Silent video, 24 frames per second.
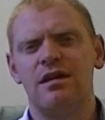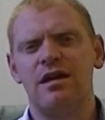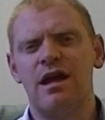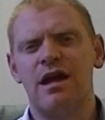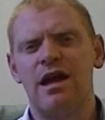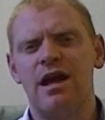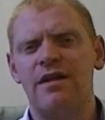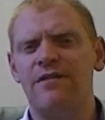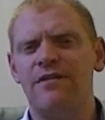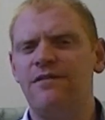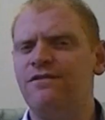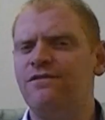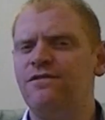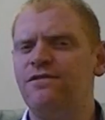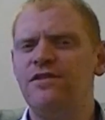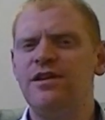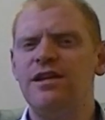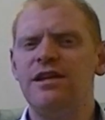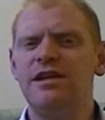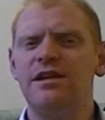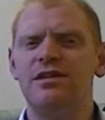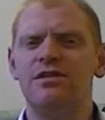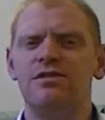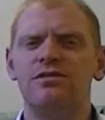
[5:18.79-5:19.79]
And it
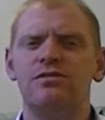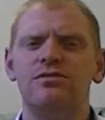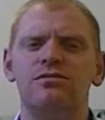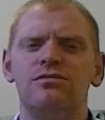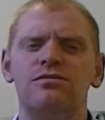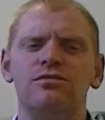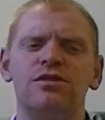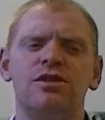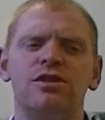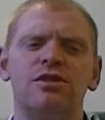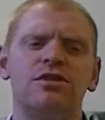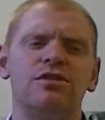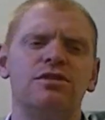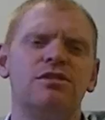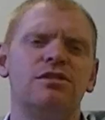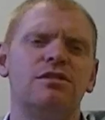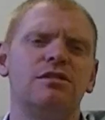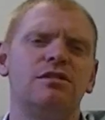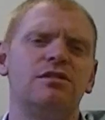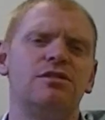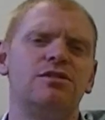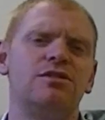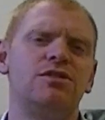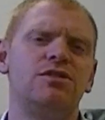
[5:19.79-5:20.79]
feels
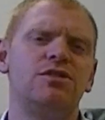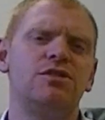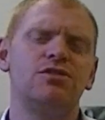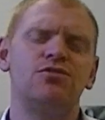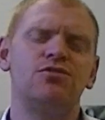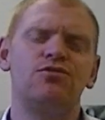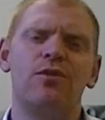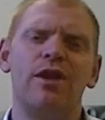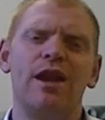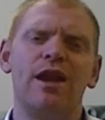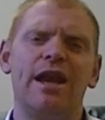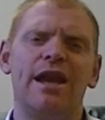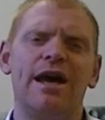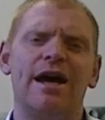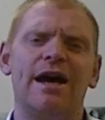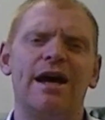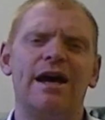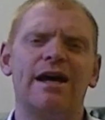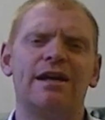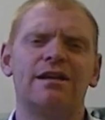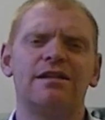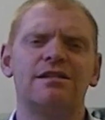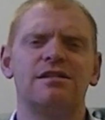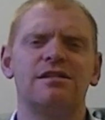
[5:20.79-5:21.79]
good just
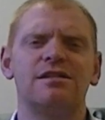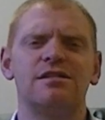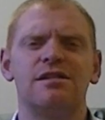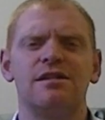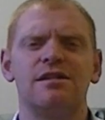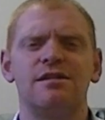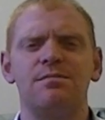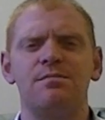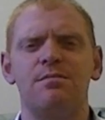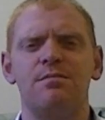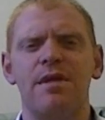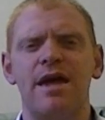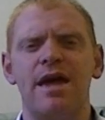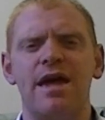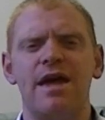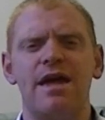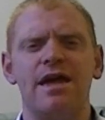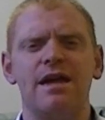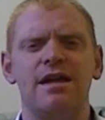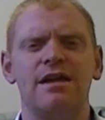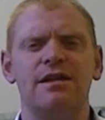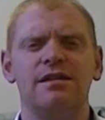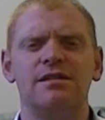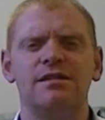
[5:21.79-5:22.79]
relaxing
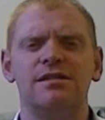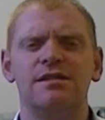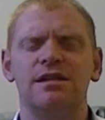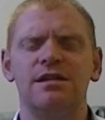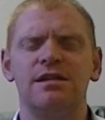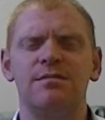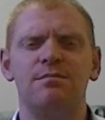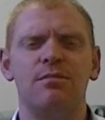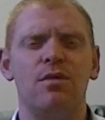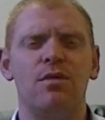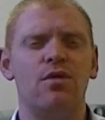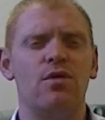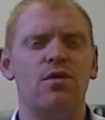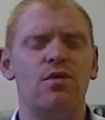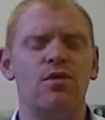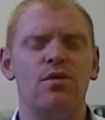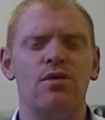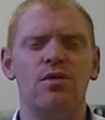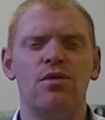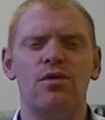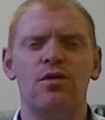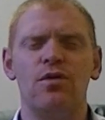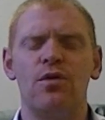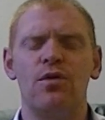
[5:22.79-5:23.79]
mentally
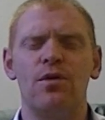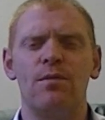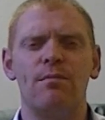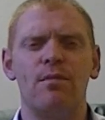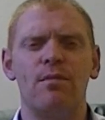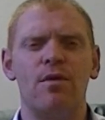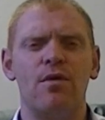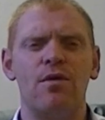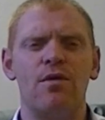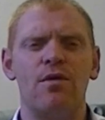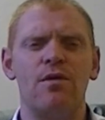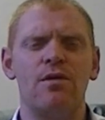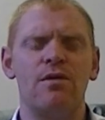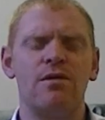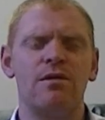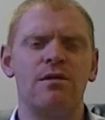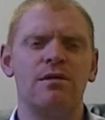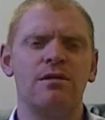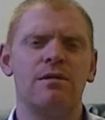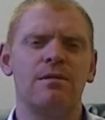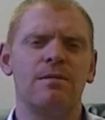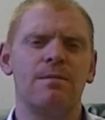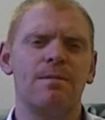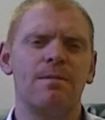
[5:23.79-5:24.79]
more and more.
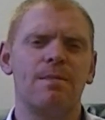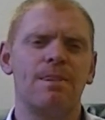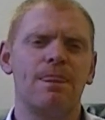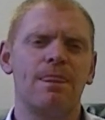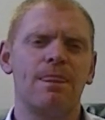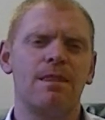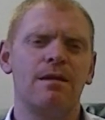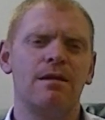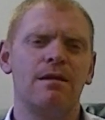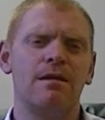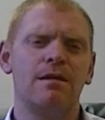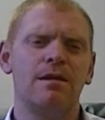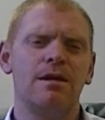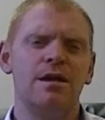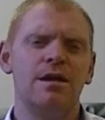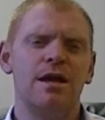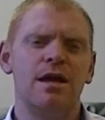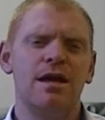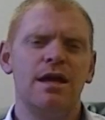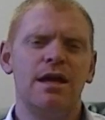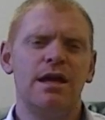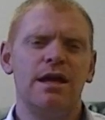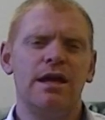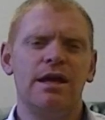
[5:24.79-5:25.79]

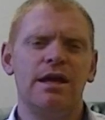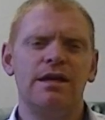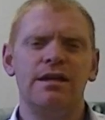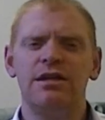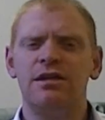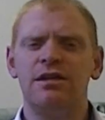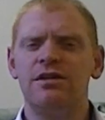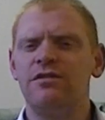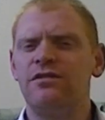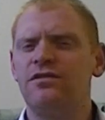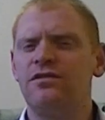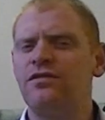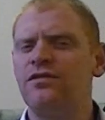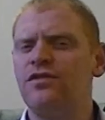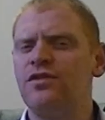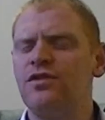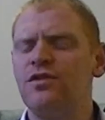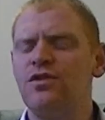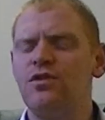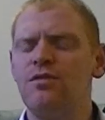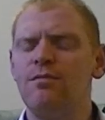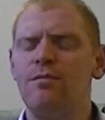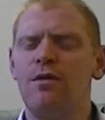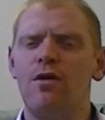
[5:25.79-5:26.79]
And in a
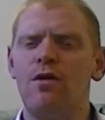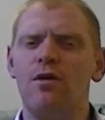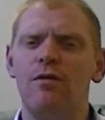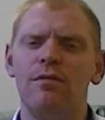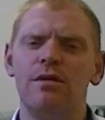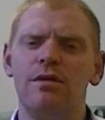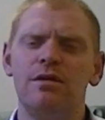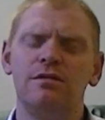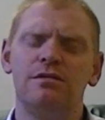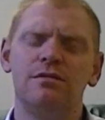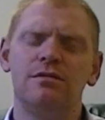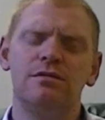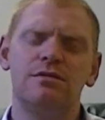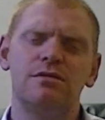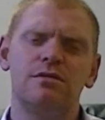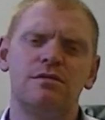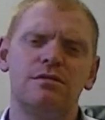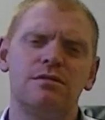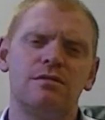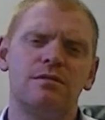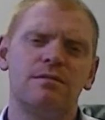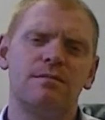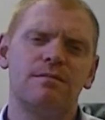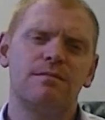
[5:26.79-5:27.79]
few moments,
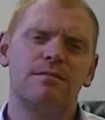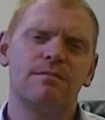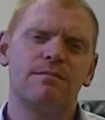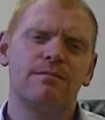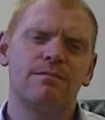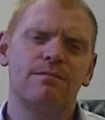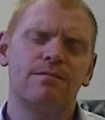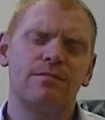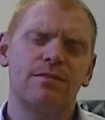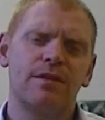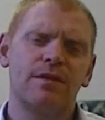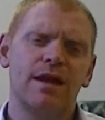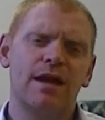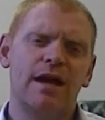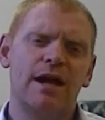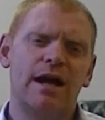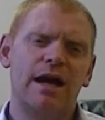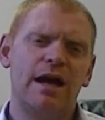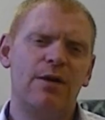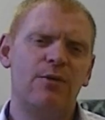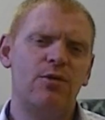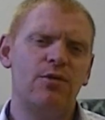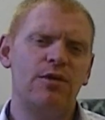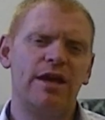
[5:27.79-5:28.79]

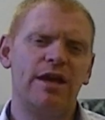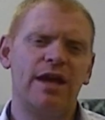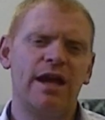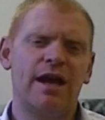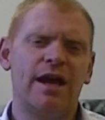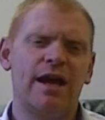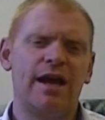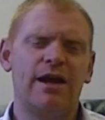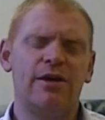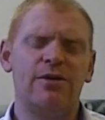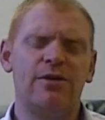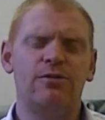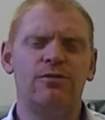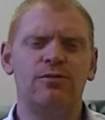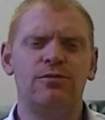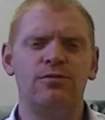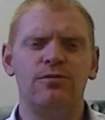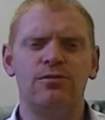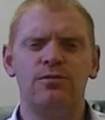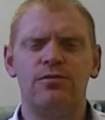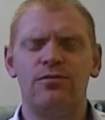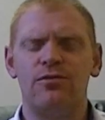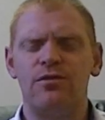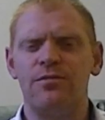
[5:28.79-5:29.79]
I will
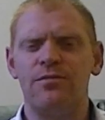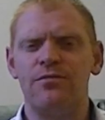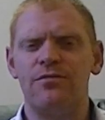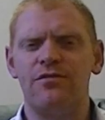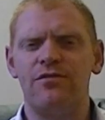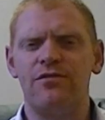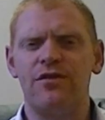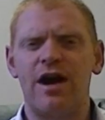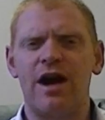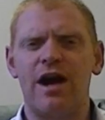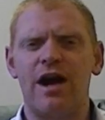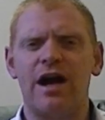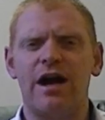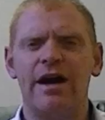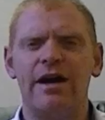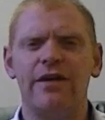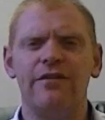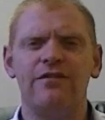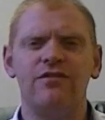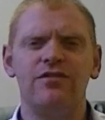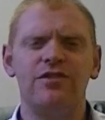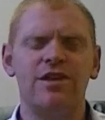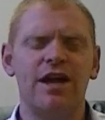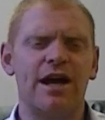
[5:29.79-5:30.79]
count from
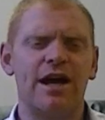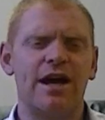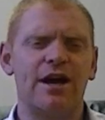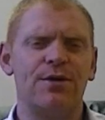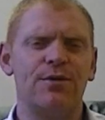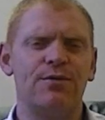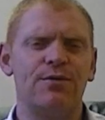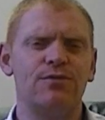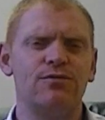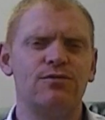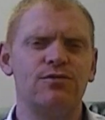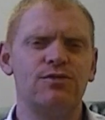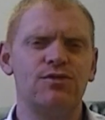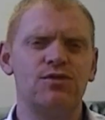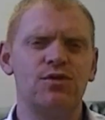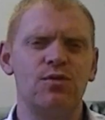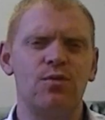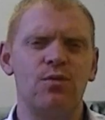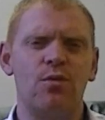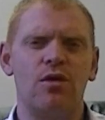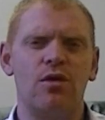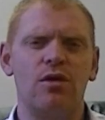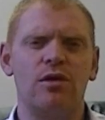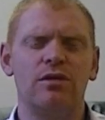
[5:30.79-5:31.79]
5 down to
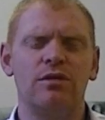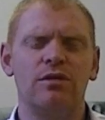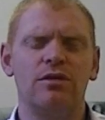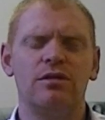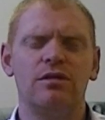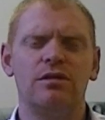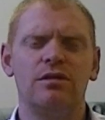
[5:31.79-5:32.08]
1.